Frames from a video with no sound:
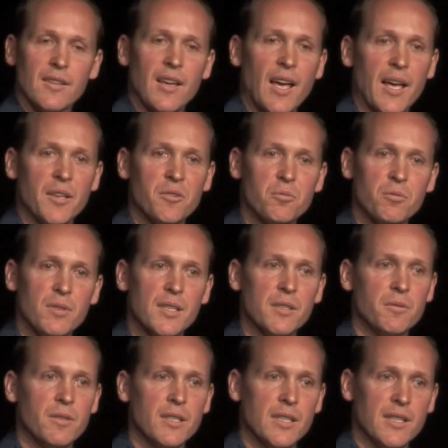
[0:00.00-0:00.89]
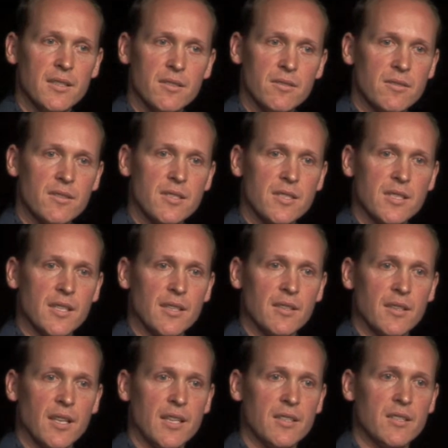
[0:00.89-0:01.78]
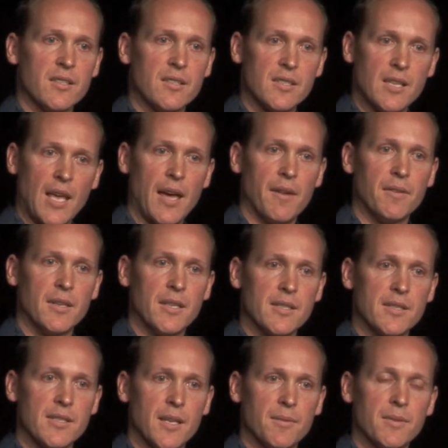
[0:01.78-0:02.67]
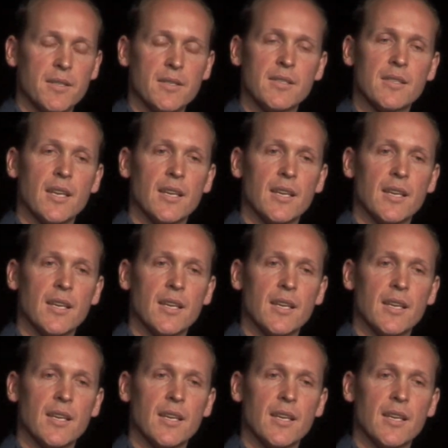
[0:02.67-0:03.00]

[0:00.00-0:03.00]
And it's really, really interesting. They just have an acceptance,